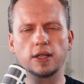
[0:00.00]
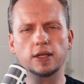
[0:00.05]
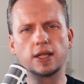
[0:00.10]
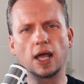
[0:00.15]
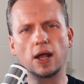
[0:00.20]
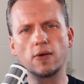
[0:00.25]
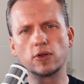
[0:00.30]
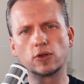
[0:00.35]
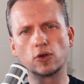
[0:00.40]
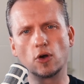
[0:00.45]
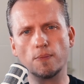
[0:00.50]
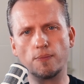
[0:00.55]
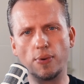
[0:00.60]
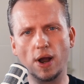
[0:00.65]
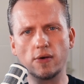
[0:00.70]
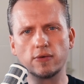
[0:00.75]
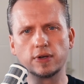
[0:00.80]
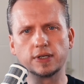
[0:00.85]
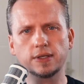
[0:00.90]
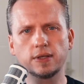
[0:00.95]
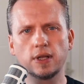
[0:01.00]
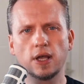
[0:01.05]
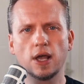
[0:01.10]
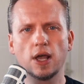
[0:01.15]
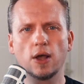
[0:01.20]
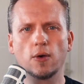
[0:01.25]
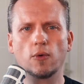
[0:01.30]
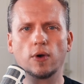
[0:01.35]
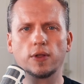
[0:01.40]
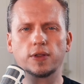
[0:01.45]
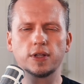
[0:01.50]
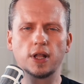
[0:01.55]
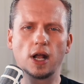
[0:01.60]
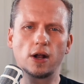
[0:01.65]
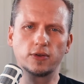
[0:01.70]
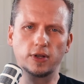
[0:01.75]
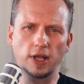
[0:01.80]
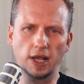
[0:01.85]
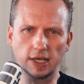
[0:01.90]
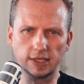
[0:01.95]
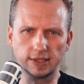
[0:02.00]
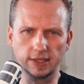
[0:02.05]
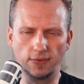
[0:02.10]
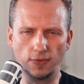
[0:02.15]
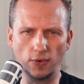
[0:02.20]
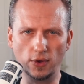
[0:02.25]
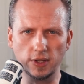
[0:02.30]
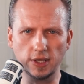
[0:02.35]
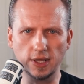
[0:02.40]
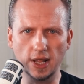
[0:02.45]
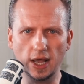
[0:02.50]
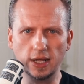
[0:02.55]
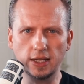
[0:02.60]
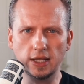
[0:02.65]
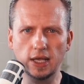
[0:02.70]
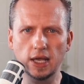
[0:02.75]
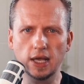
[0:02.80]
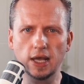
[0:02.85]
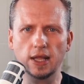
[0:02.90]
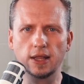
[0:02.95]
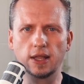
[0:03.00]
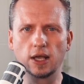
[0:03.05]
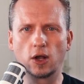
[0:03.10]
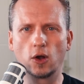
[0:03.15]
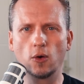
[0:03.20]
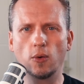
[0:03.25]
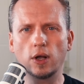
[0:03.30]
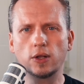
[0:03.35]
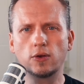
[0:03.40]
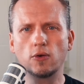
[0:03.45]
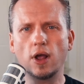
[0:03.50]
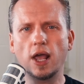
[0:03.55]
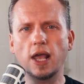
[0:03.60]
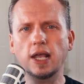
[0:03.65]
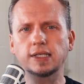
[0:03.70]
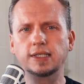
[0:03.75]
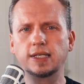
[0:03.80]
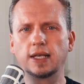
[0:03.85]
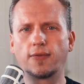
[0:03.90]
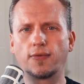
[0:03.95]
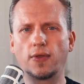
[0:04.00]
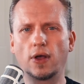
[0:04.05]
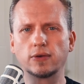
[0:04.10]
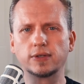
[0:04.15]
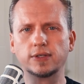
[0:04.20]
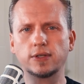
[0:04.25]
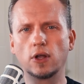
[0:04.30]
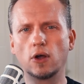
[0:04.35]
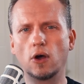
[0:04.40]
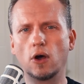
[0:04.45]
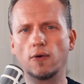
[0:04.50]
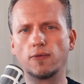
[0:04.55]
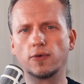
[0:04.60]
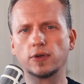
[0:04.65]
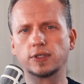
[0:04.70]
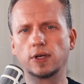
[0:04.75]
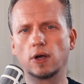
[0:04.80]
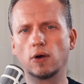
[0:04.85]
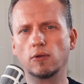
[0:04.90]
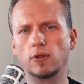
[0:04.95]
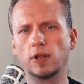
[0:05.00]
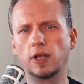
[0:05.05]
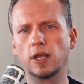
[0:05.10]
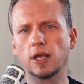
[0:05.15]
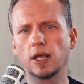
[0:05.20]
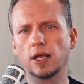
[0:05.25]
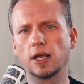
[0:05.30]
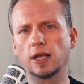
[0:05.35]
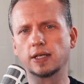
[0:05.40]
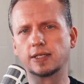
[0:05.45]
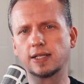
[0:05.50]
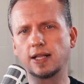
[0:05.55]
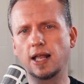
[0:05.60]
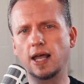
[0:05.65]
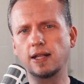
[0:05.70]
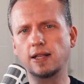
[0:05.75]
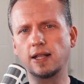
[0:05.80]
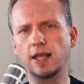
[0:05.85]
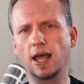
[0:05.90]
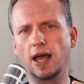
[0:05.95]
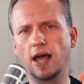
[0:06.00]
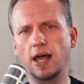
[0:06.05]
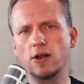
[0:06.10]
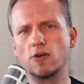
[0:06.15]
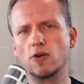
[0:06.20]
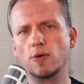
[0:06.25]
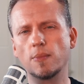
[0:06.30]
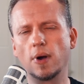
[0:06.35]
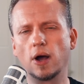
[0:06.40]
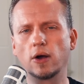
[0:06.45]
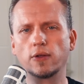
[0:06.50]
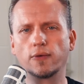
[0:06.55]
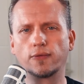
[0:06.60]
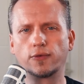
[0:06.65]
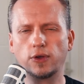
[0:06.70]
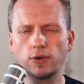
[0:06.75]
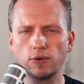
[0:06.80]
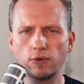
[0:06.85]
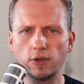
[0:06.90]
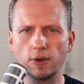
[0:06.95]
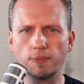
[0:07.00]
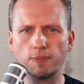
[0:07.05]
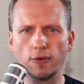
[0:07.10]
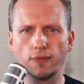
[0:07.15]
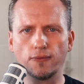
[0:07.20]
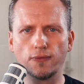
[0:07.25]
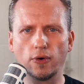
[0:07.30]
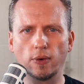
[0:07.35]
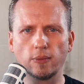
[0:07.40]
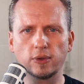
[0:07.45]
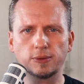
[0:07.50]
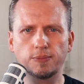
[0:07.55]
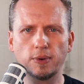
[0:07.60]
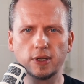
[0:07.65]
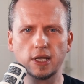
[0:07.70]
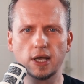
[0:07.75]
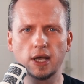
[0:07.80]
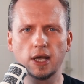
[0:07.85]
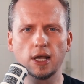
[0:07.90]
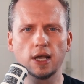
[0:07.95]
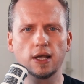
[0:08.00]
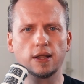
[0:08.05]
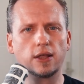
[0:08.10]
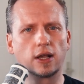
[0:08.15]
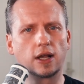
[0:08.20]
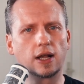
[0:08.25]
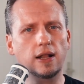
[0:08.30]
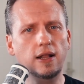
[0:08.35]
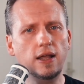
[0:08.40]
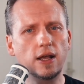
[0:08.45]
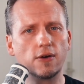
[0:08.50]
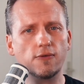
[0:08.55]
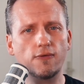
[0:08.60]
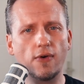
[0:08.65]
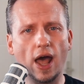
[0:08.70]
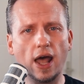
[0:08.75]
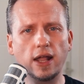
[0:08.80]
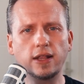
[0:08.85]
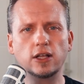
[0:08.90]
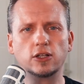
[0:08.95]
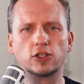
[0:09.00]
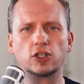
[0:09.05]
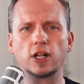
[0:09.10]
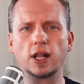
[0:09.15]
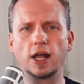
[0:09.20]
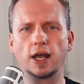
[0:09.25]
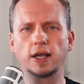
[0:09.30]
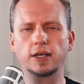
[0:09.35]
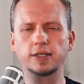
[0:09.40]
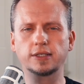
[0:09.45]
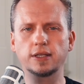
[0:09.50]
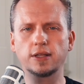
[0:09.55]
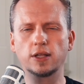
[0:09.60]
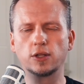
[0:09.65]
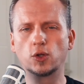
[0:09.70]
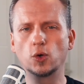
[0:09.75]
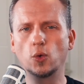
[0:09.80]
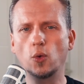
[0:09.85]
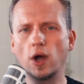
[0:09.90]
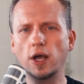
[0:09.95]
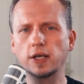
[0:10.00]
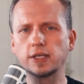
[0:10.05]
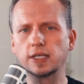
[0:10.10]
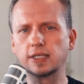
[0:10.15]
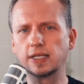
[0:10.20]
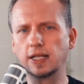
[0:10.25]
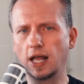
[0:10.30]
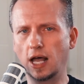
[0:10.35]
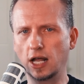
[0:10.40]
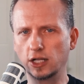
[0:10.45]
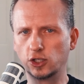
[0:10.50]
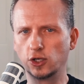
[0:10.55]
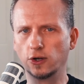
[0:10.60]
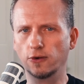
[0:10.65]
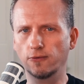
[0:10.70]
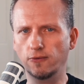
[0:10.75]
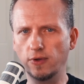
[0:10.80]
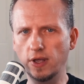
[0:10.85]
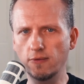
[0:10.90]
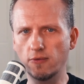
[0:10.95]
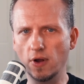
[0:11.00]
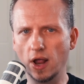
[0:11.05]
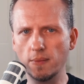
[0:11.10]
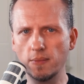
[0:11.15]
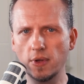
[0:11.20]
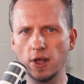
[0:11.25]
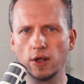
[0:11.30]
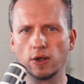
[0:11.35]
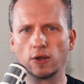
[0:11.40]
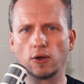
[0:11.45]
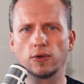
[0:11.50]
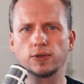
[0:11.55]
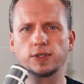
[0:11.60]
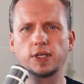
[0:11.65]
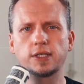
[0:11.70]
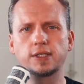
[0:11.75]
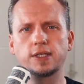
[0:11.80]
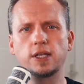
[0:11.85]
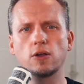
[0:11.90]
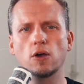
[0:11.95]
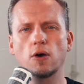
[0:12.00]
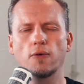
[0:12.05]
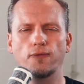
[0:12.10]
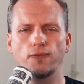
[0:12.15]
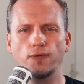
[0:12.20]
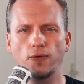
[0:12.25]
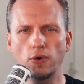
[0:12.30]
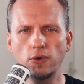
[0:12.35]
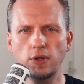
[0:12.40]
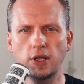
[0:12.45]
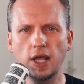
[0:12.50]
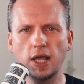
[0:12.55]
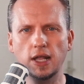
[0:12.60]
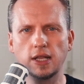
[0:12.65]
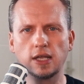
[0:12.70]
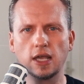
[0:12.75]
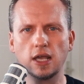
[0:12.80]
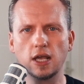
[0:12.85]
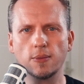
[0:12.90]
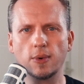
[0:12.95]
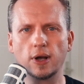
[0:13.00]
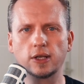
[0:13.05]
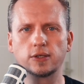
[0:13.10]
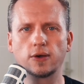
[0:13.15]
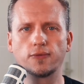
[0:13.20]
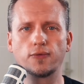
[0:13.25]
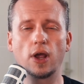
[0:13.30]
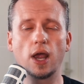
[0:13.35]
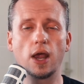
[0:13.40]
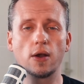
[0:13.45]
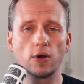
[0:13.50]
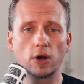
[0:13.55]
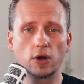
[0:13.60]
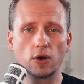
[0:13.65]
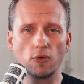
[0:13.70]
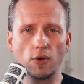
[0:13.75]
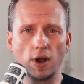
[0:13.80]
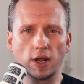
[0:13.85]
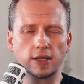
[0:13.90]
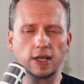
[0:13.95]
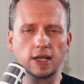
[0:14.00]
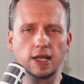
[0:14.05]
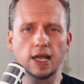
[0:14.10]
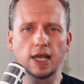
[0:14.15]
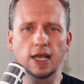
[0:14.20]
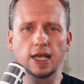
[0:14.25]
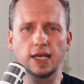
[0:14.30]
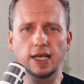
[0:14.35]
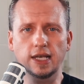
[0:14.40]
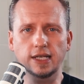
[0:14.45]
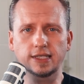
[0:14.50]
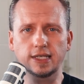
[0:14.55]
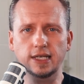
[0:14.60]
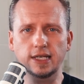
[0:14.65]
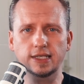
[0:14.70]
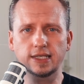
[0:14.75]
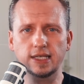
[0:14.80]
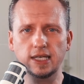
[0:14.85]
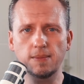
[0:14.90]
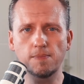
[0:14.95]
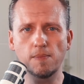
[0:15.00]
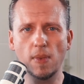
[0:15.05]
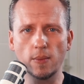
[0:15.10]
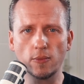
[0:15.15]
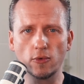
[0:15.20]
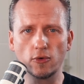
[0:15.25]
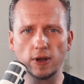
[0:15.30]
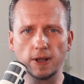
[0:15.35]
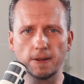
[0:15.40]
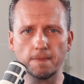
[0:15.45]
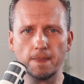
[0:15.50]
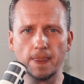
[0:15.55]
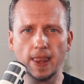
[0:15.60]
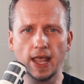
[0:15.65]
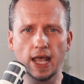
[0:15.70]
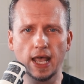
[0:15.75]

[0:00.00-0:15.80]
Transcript: In a direct comparison with an RTX 3090, the Quadro A6000 offers only a slightly higher amount of CUDA performance, but the clear advantage lies in the twice as large VRAM consisting of 48GB of error-correcting ECC memory.